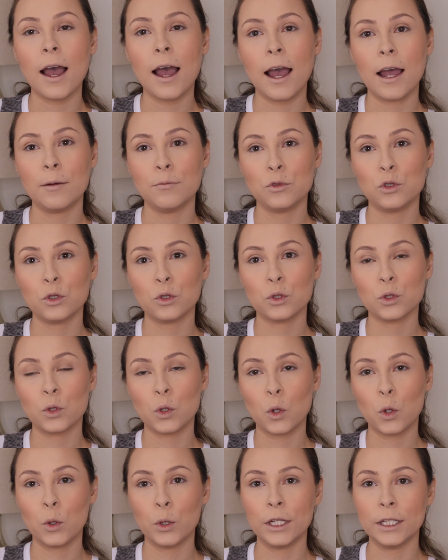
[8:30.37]
I'm just
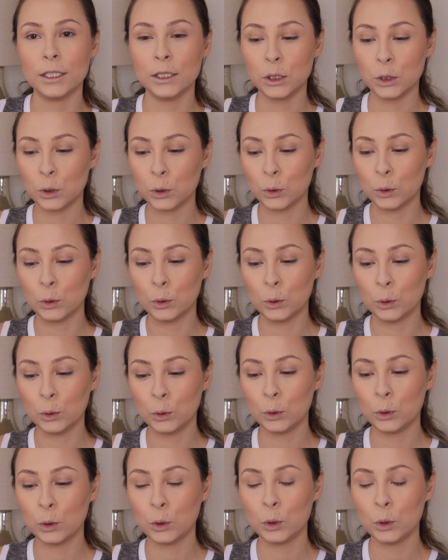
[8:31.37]
going to